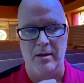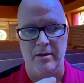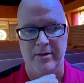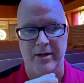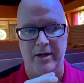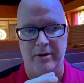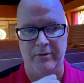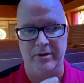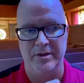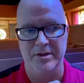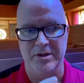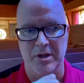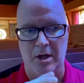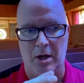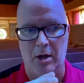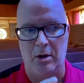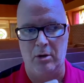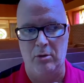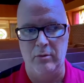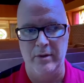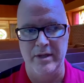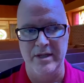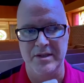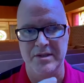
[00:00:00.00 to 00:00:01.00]
There is
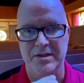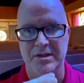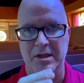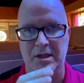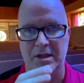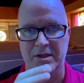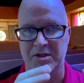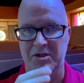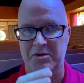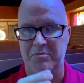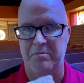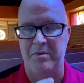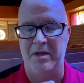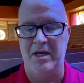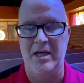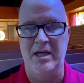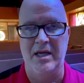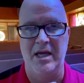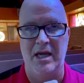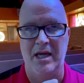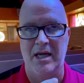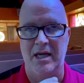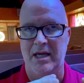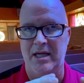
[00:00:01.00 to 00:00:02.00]
always a
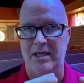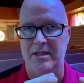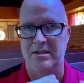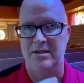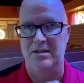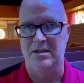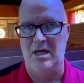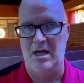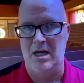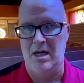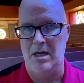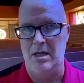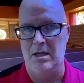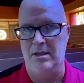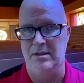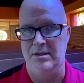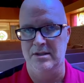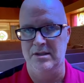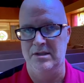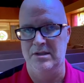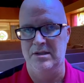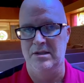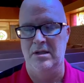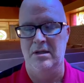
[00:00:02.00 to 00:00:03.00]
speaking in
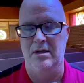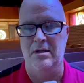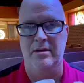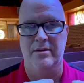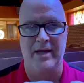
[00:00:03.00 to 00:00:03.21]
tongues.